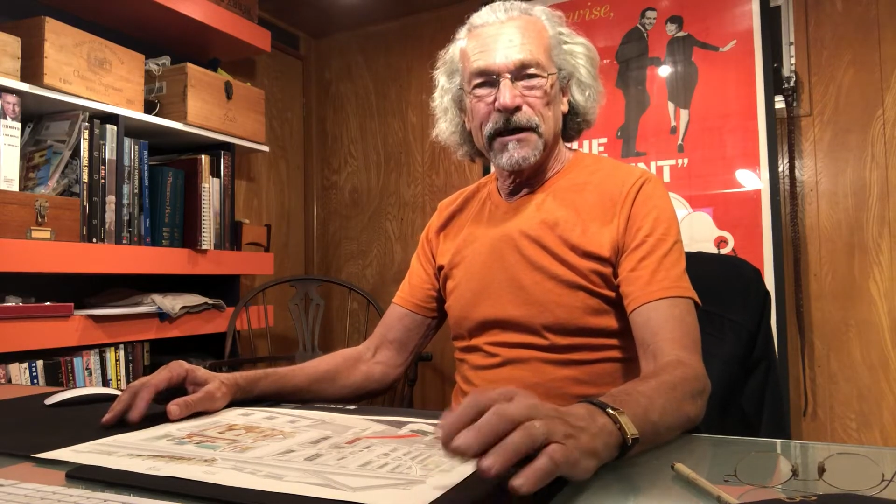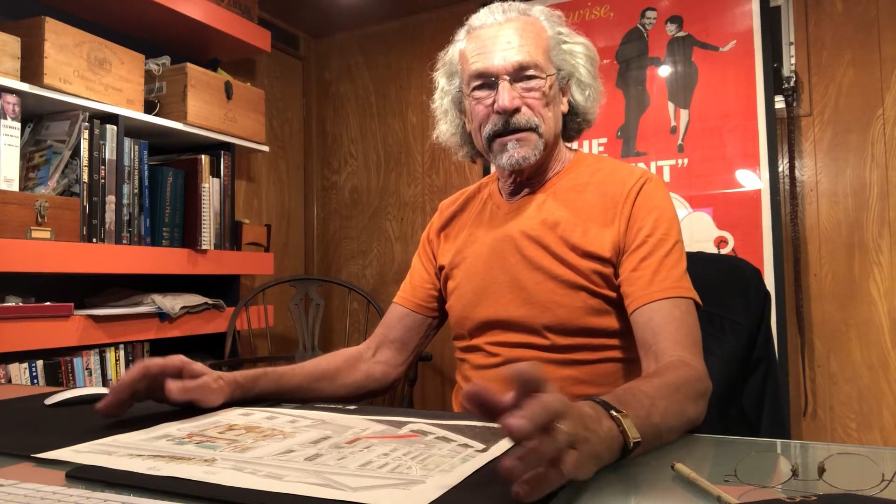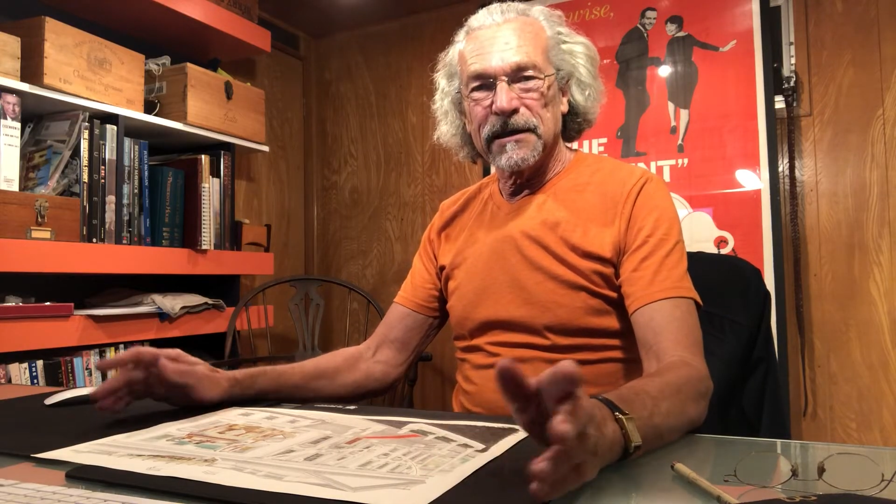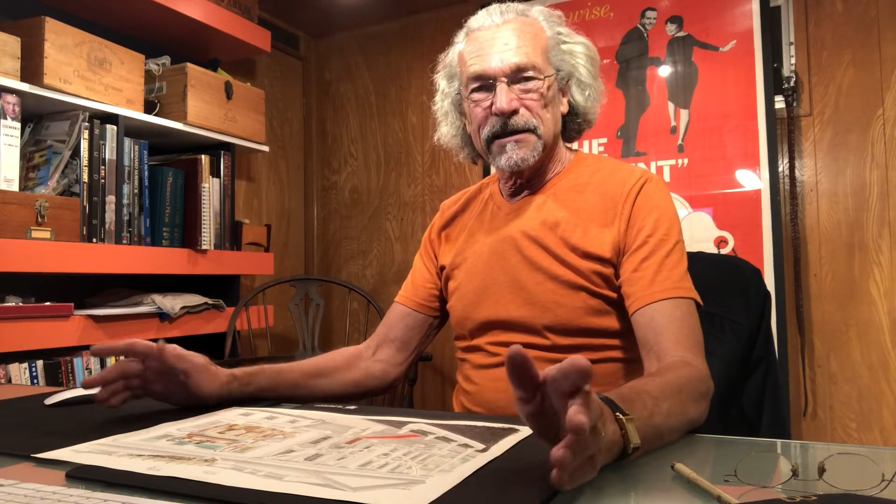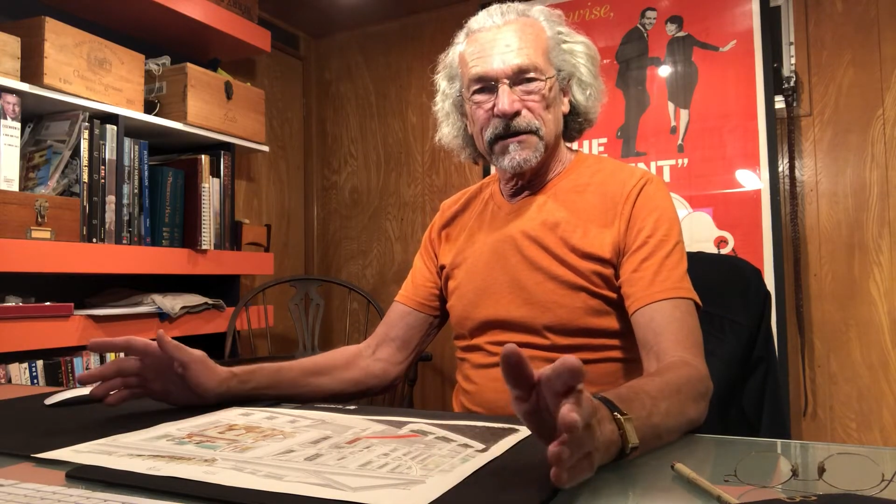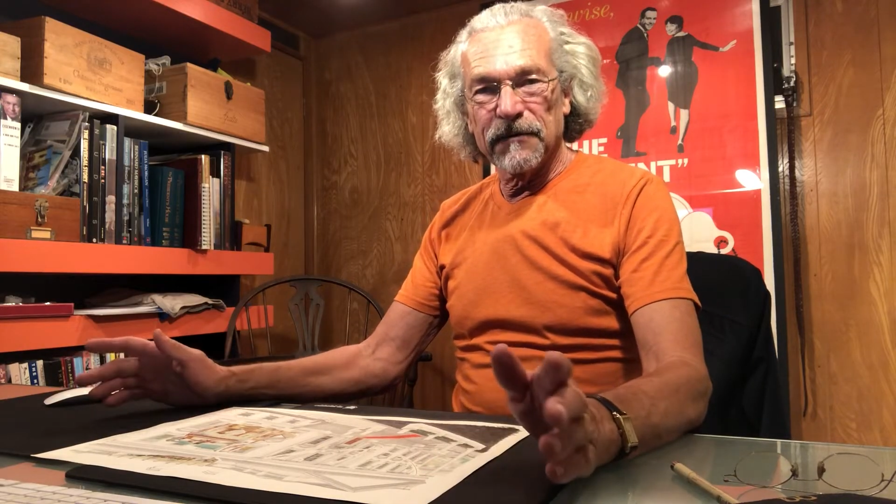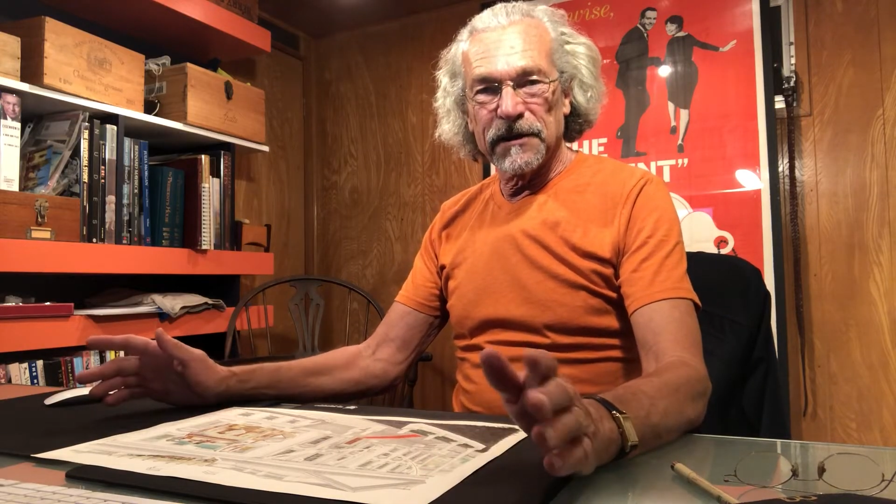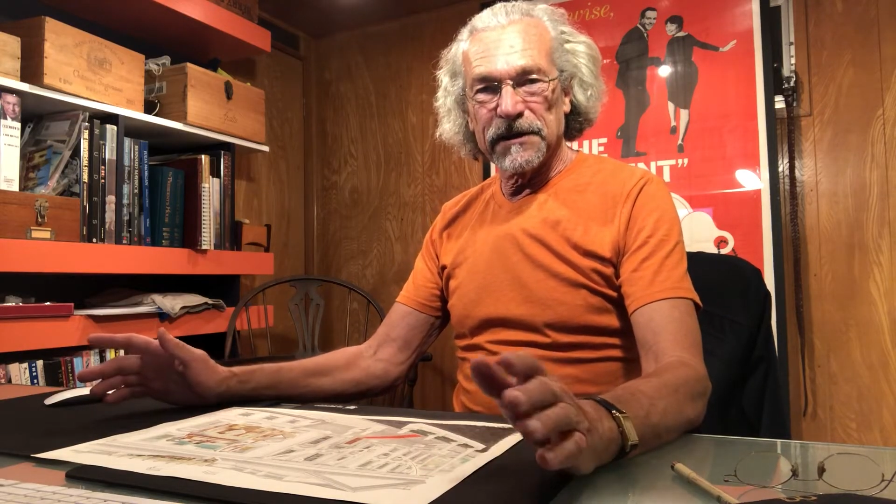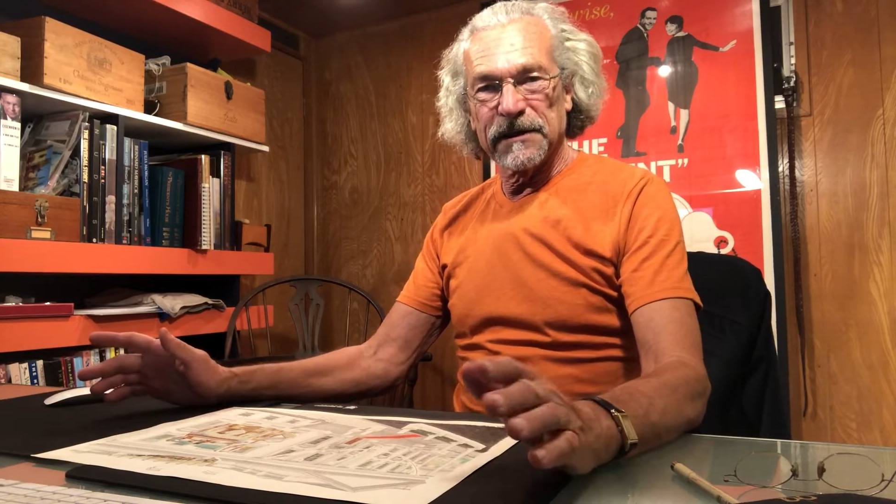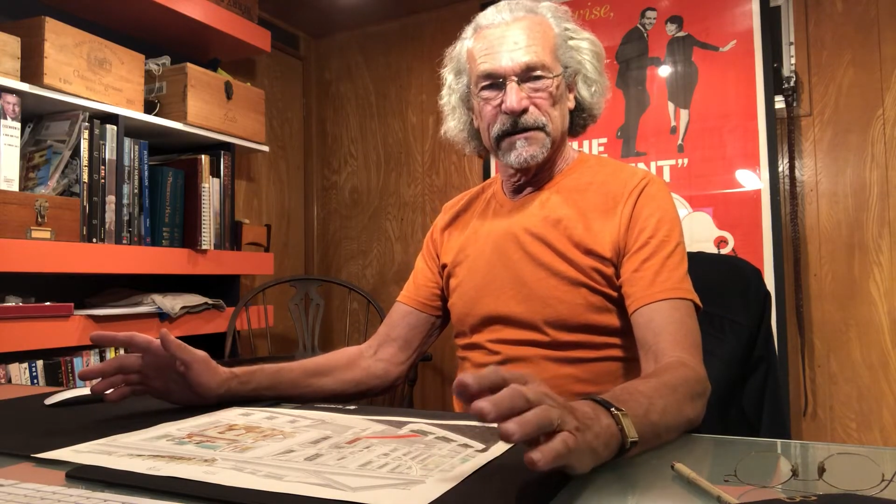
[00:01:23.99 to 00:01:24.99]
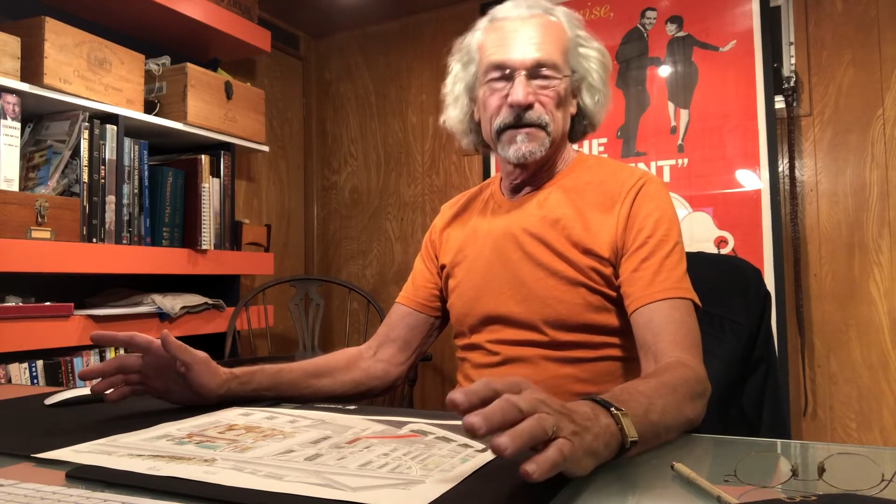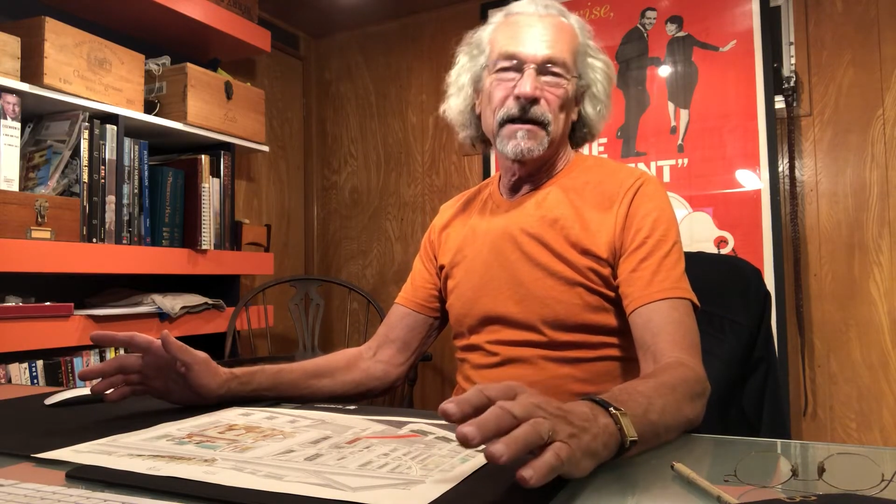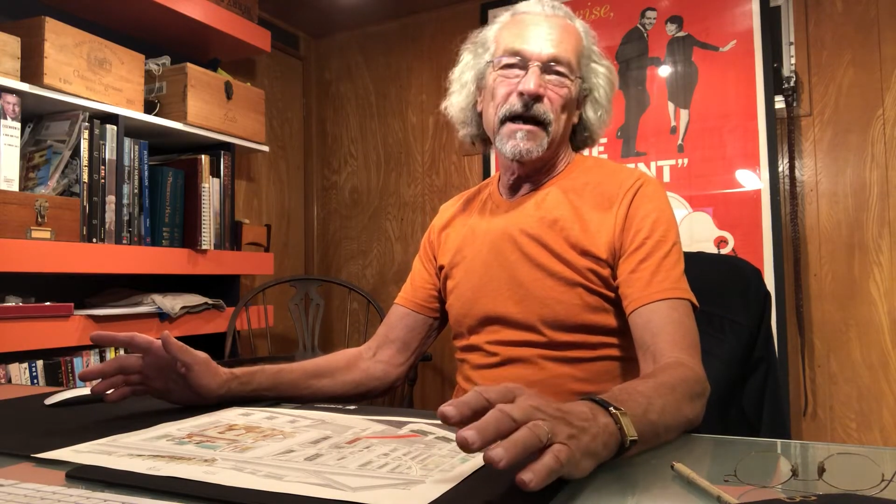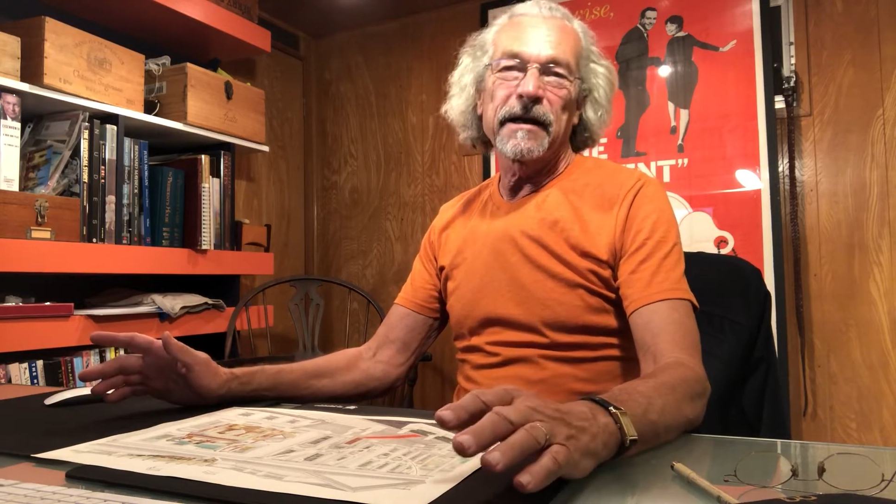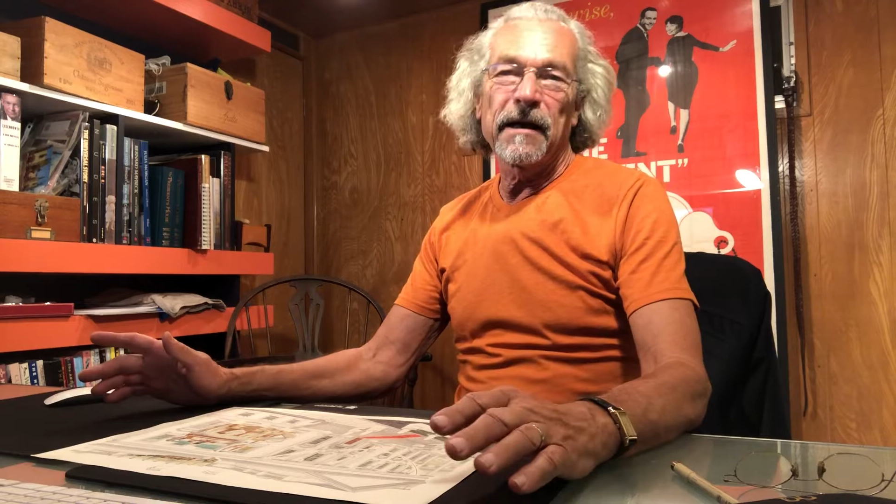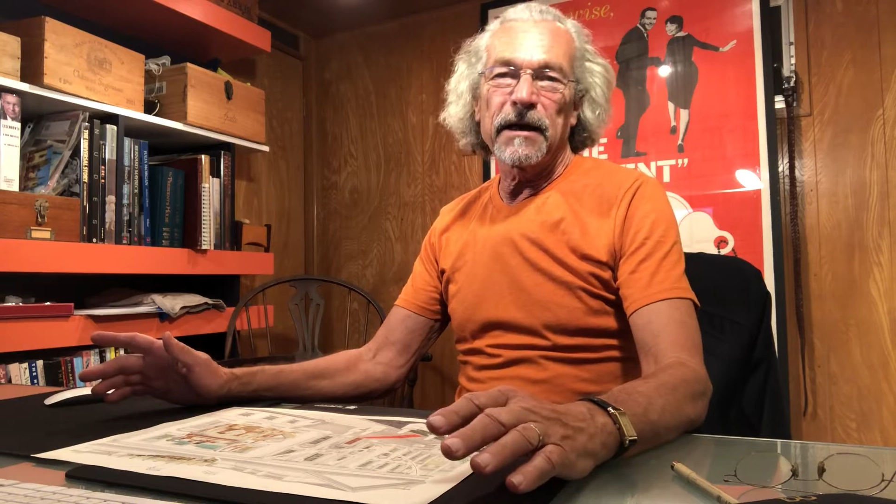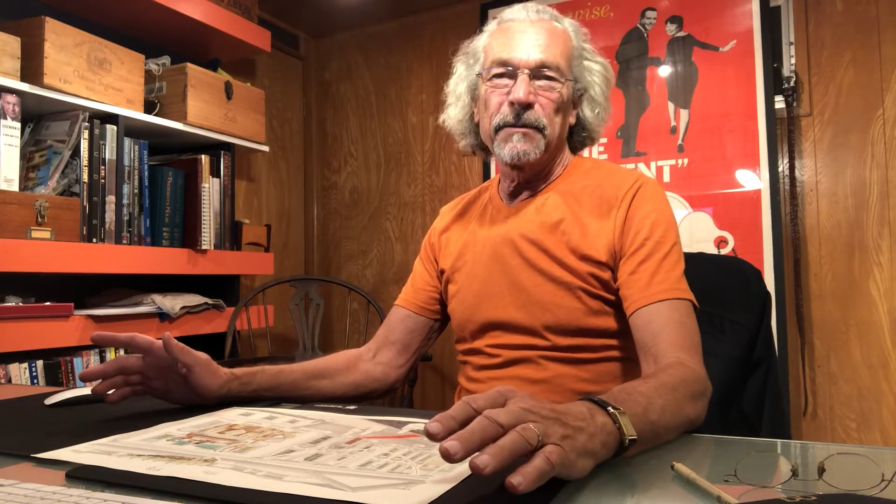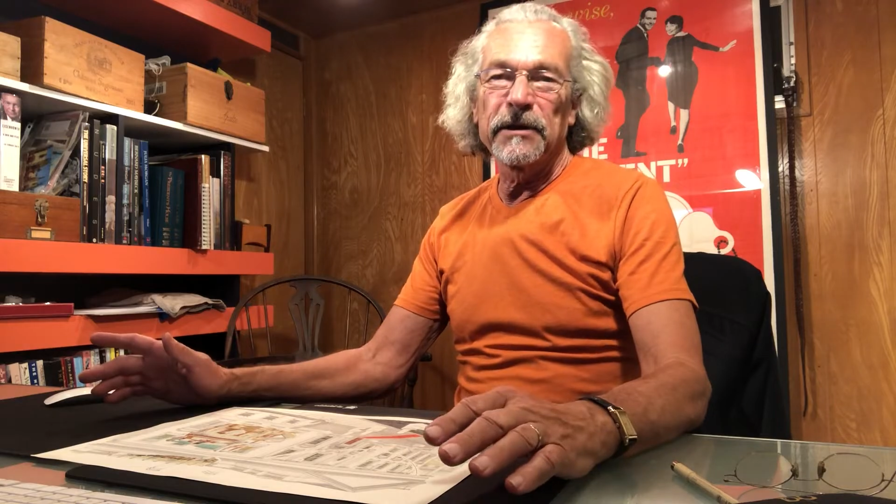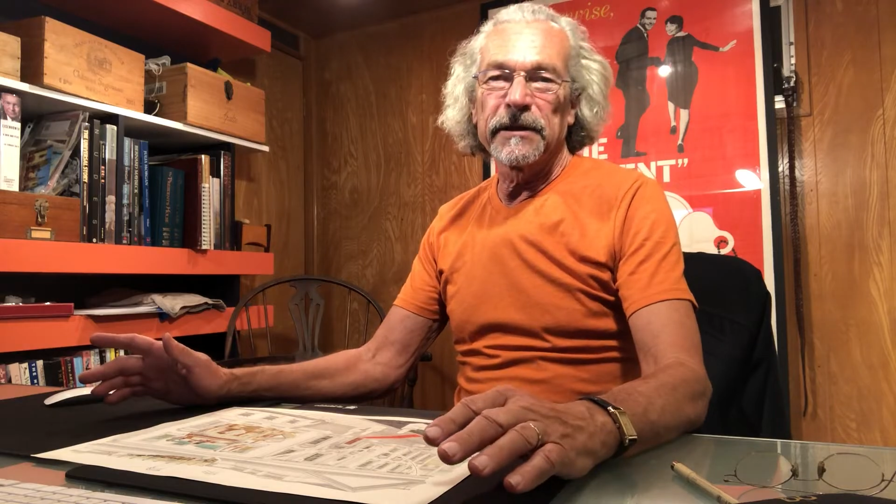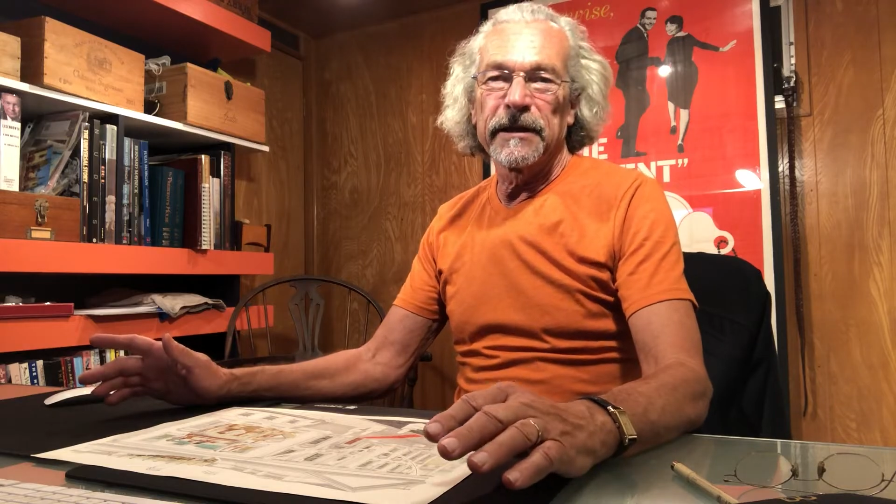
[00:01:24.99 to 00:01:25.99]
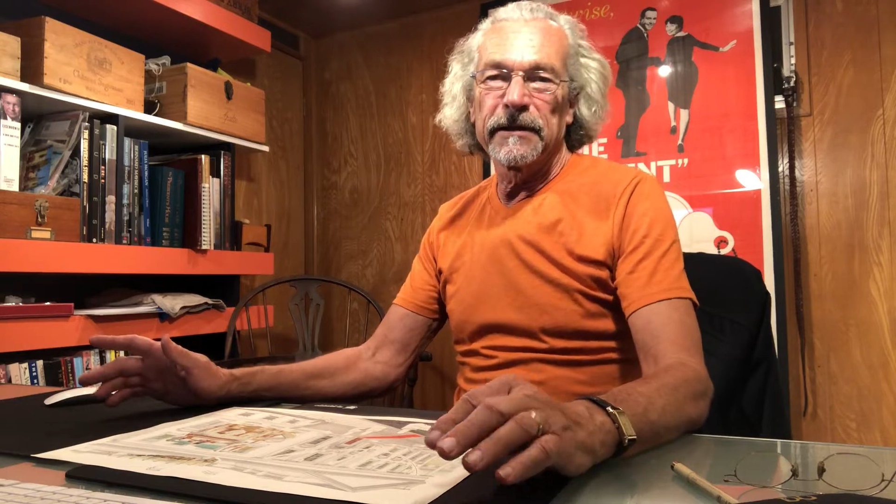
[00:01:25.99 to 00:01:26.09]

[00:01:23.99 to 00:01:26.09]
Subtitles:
essence of this iconic building.